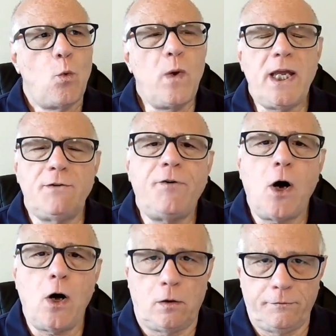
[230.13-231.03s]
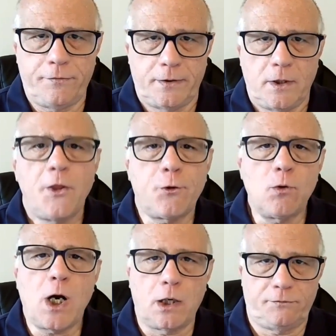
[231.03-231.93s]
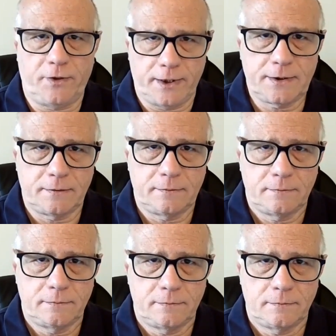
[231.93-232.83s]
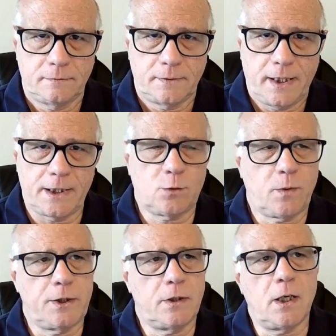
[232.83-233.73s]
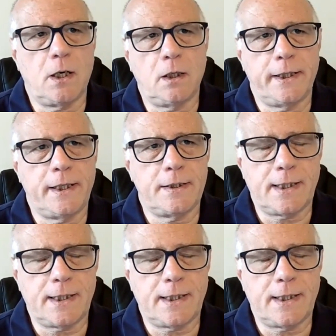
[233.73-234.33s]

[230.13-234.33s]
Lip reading: We evolve through conflict. It's what you call